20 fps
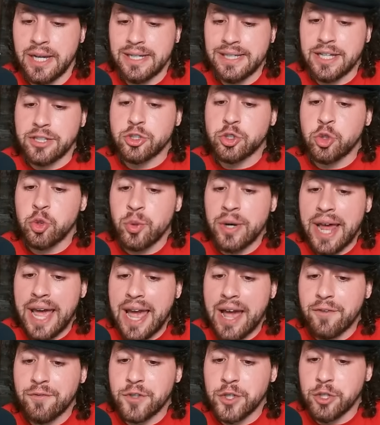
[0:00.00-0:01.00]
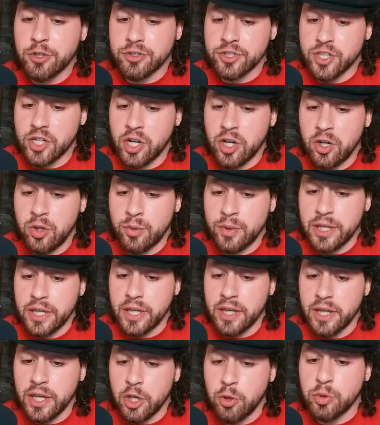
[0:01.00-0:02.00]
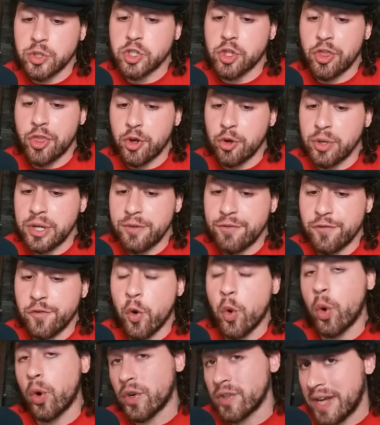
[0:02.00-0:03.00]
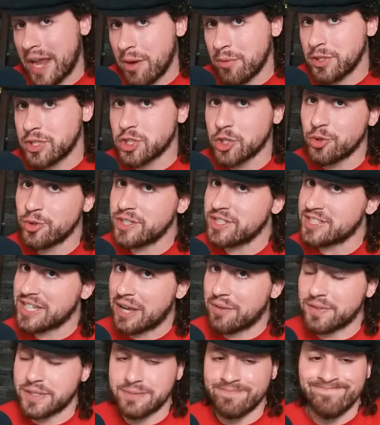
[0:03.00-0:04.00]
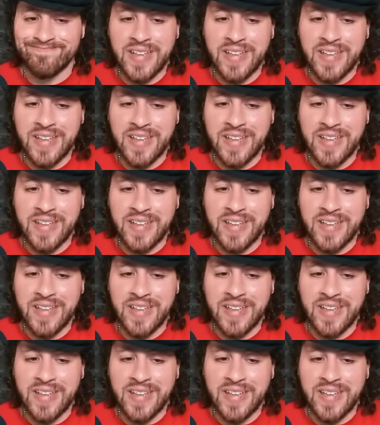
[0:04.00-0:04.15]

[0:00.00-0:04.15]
That's 2.5 years ago, he was 34. Now he's 37.